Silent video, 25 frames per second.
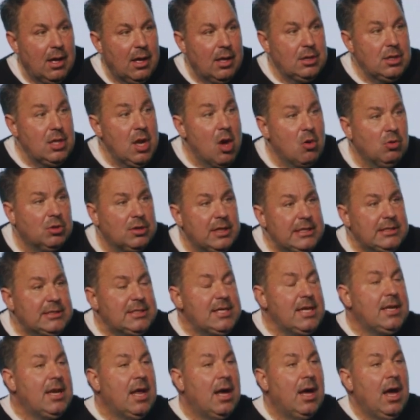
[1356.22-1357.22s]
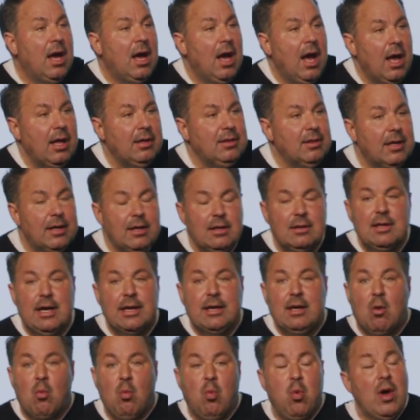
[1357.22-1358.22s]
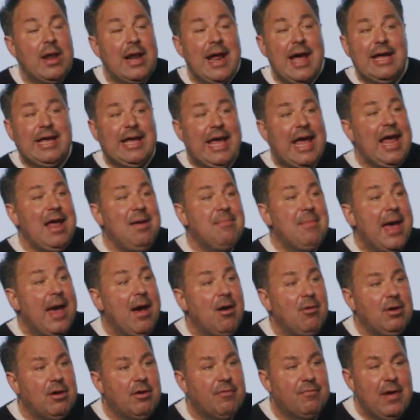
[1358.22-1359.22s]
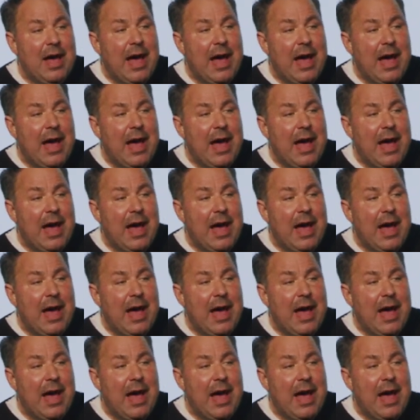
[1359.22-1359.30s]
No, listen, like what I came out of,